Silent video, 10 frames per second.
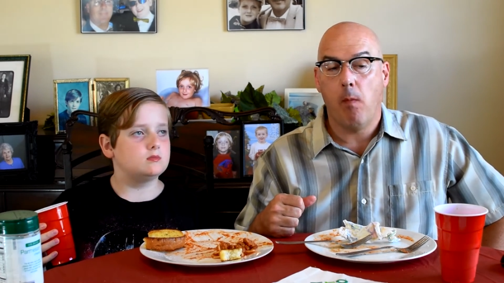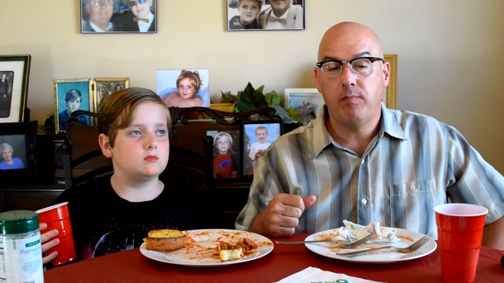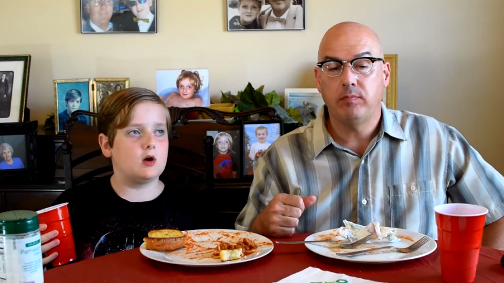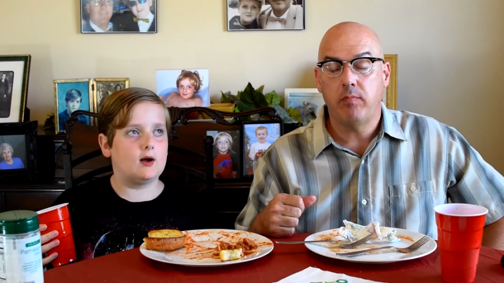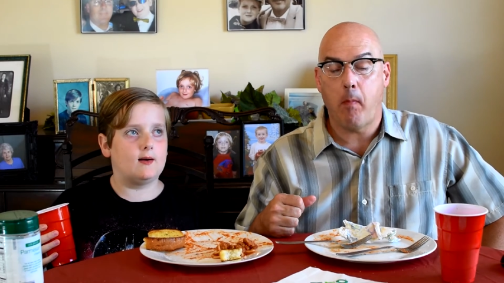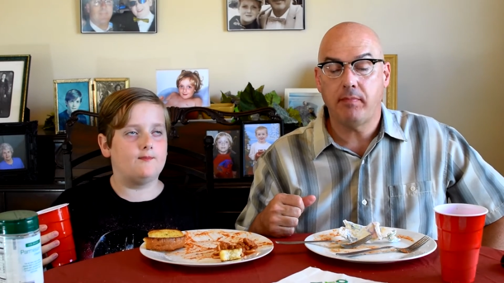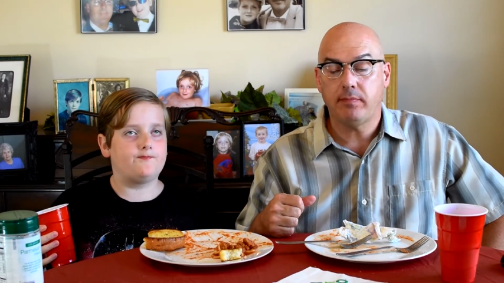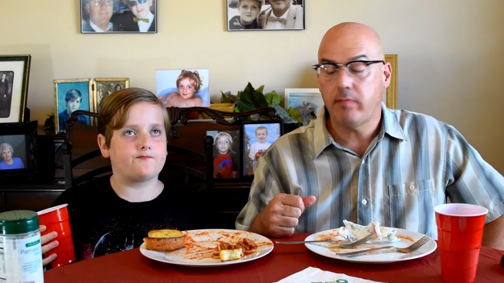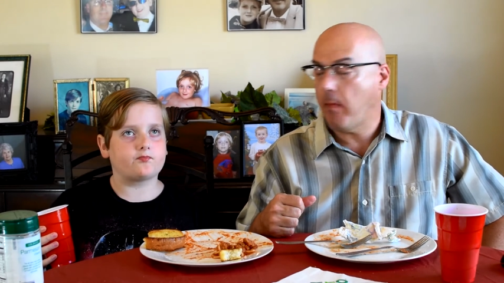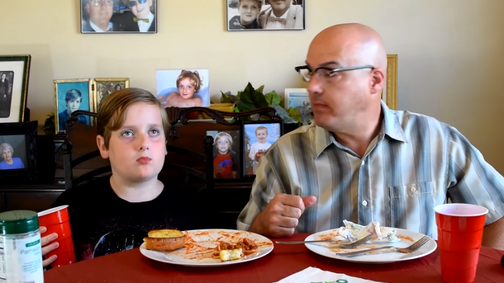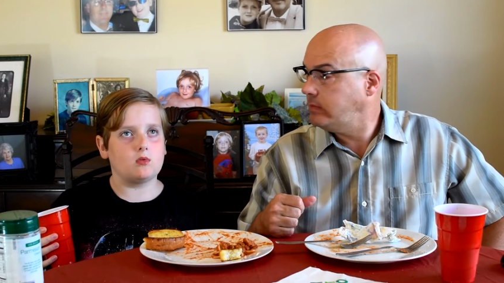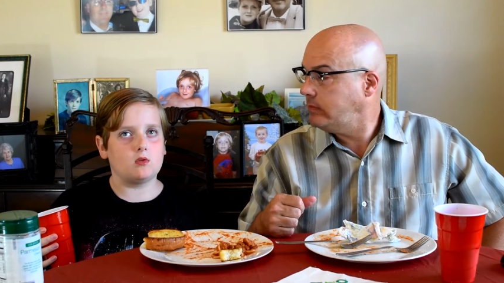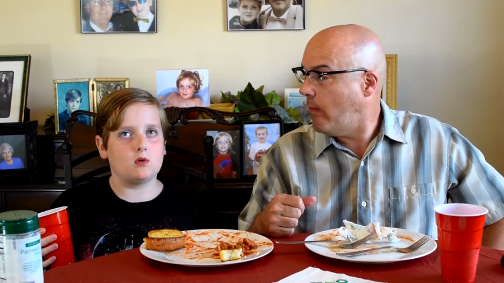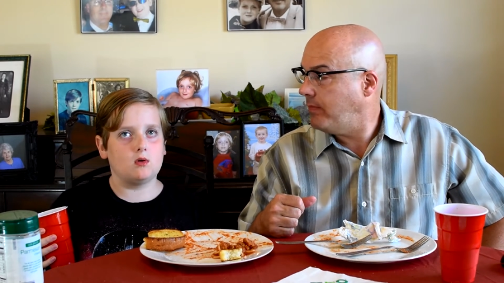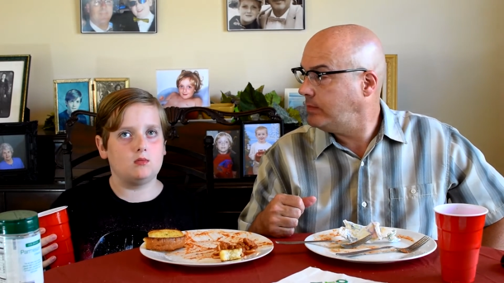Speaker 1: Um,
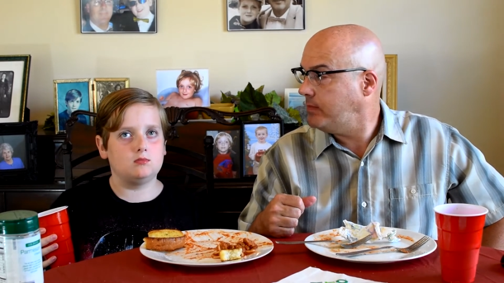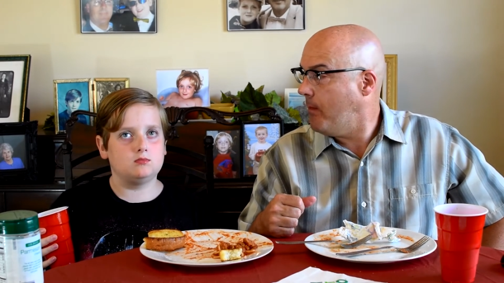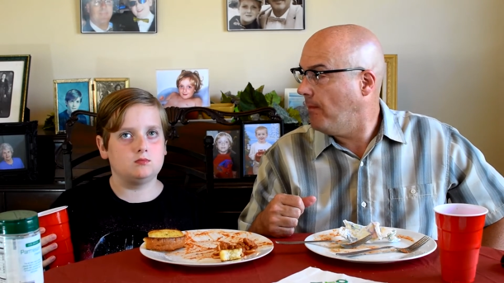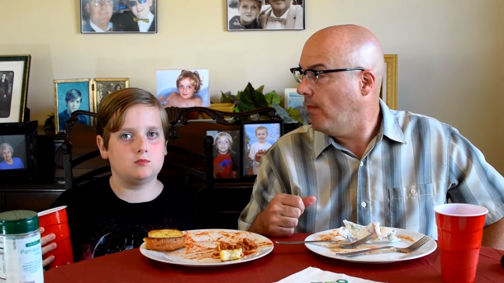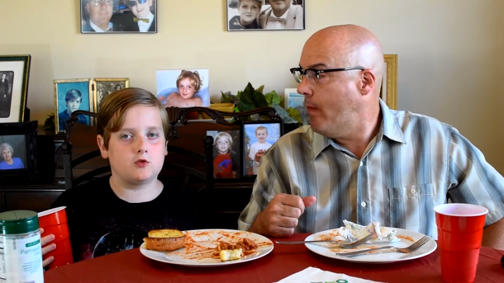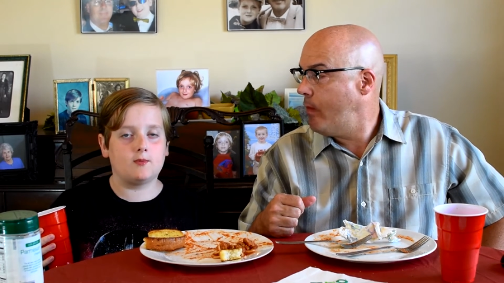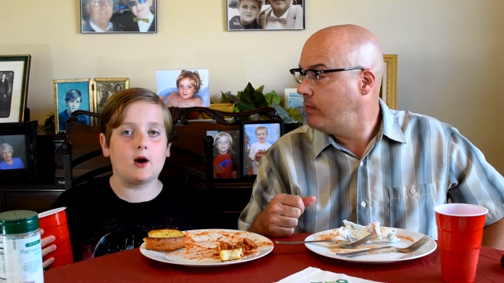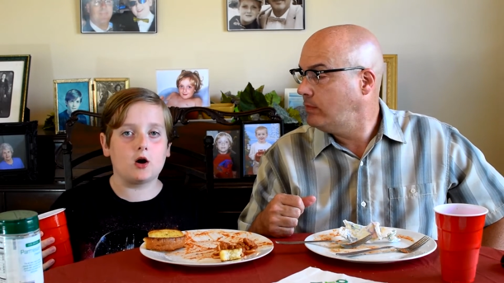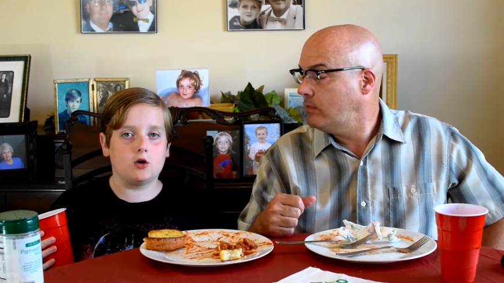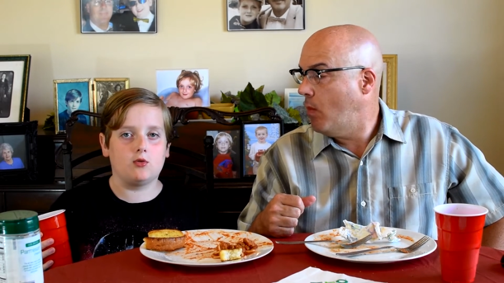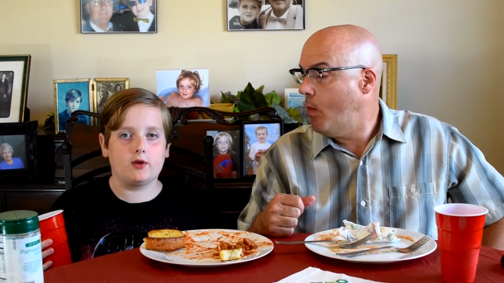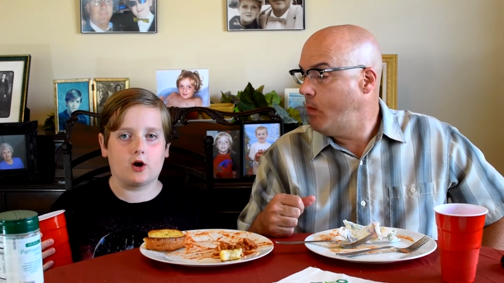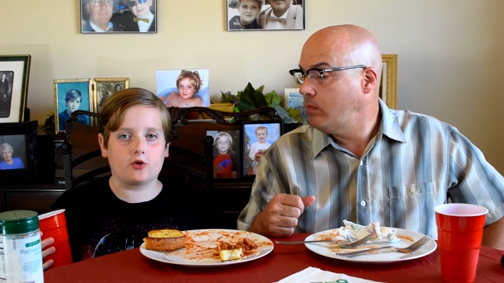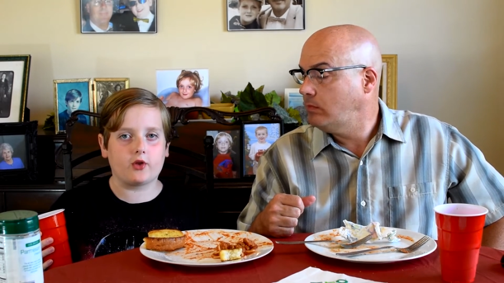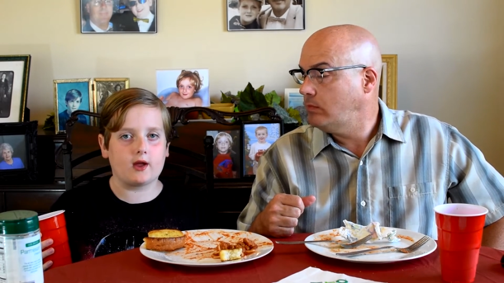tomorrow in
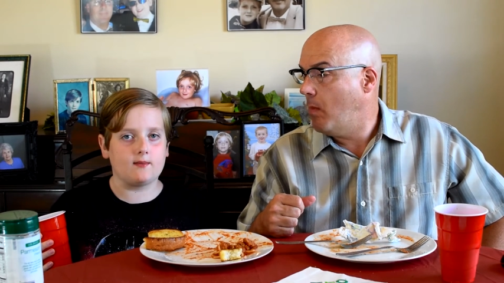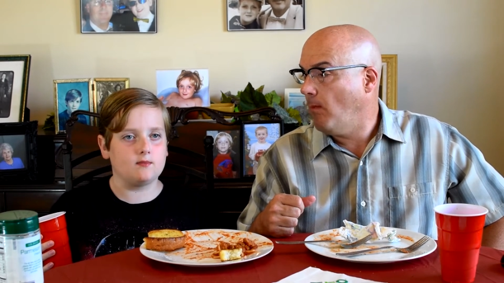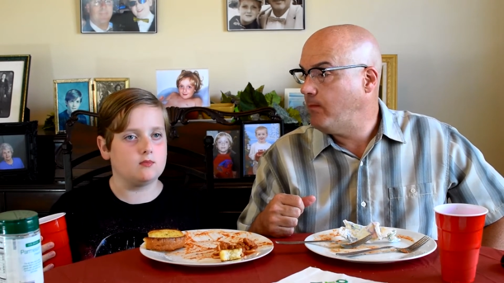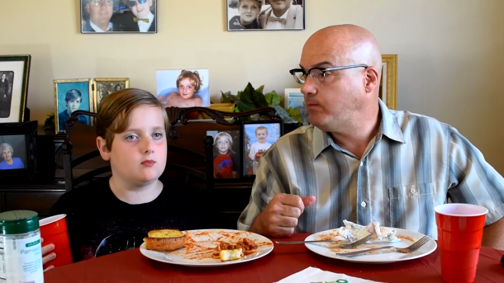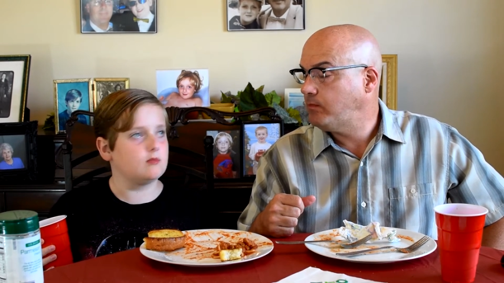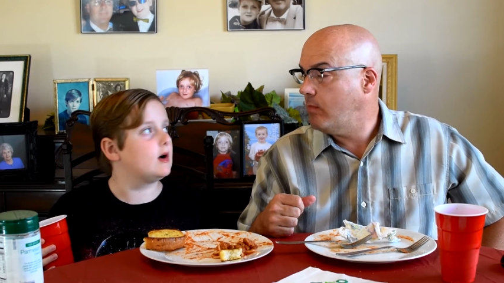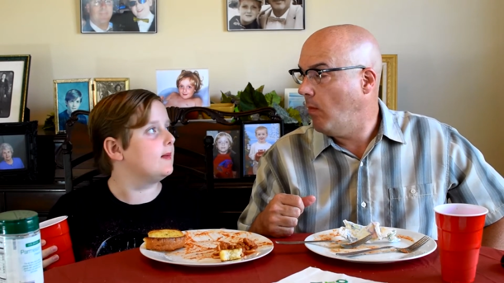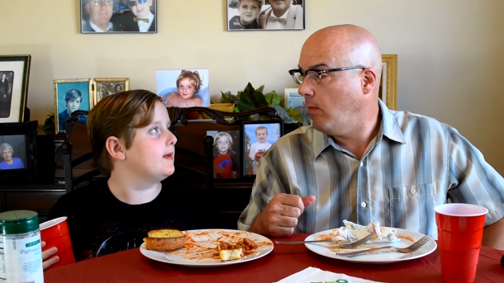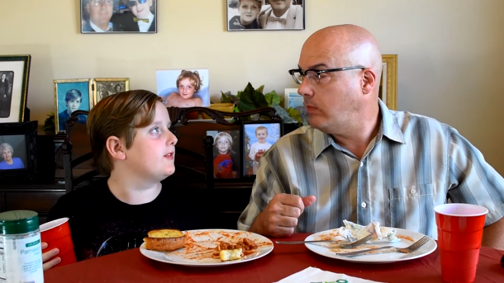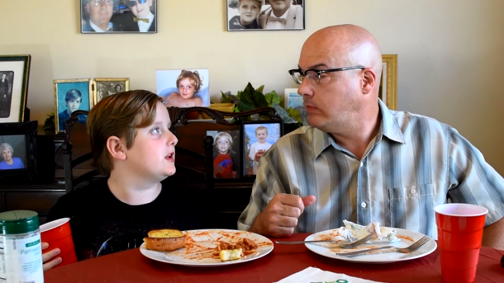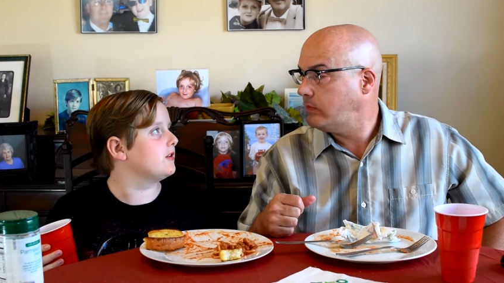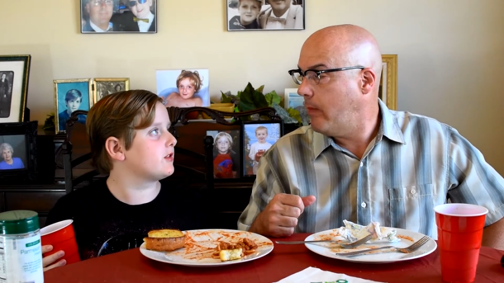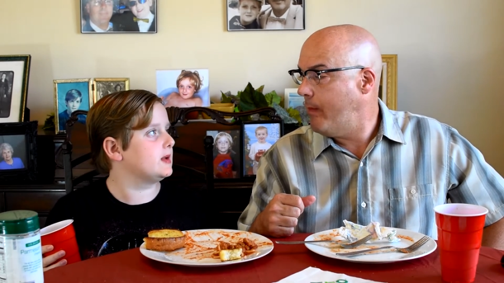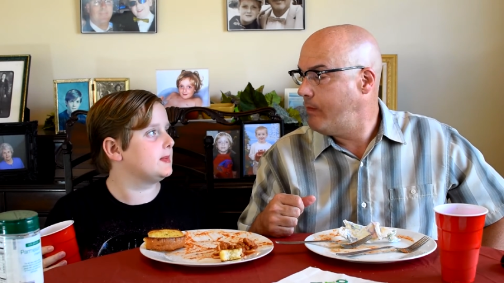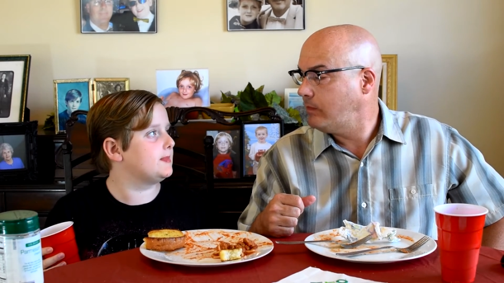our time, um, a video is
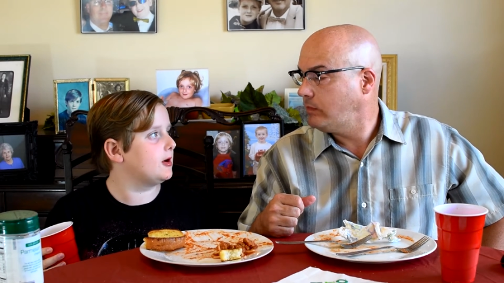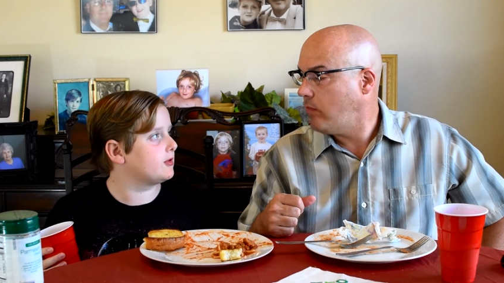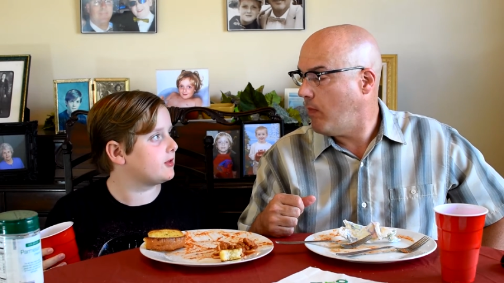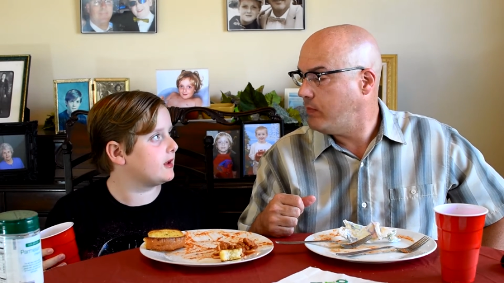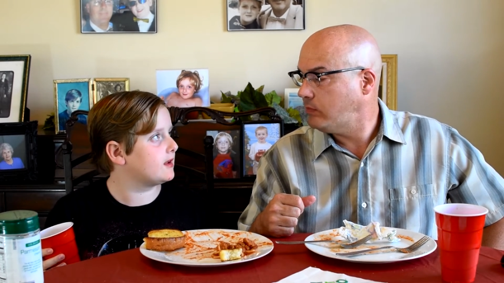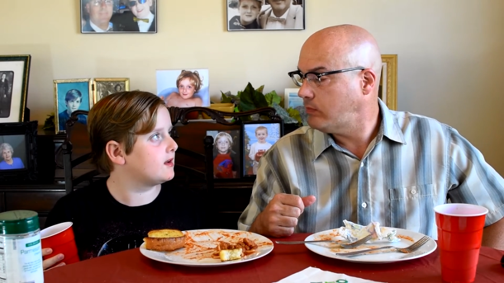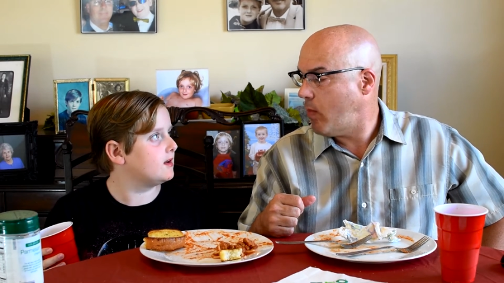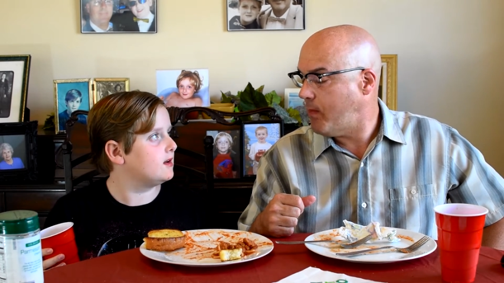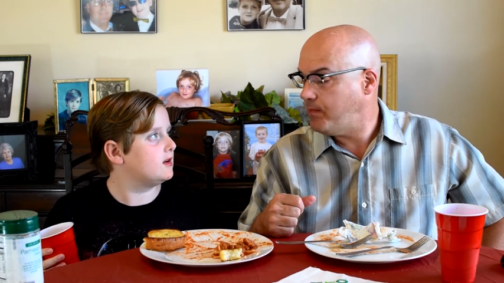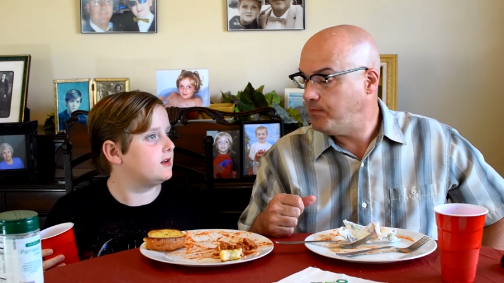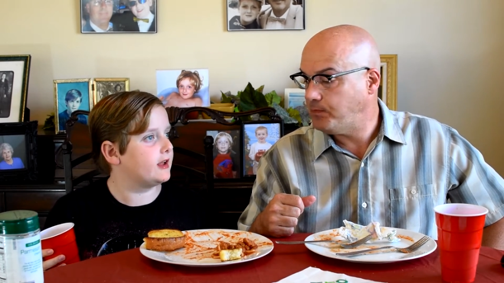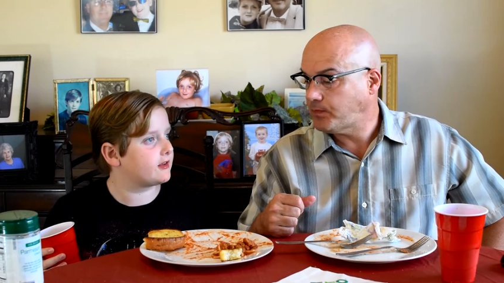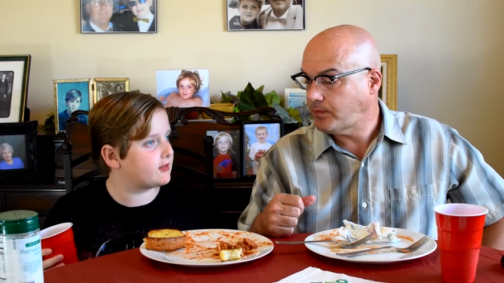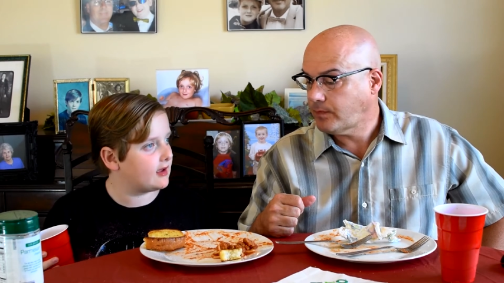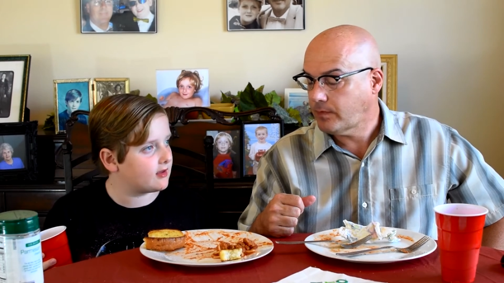going to be posting. Next day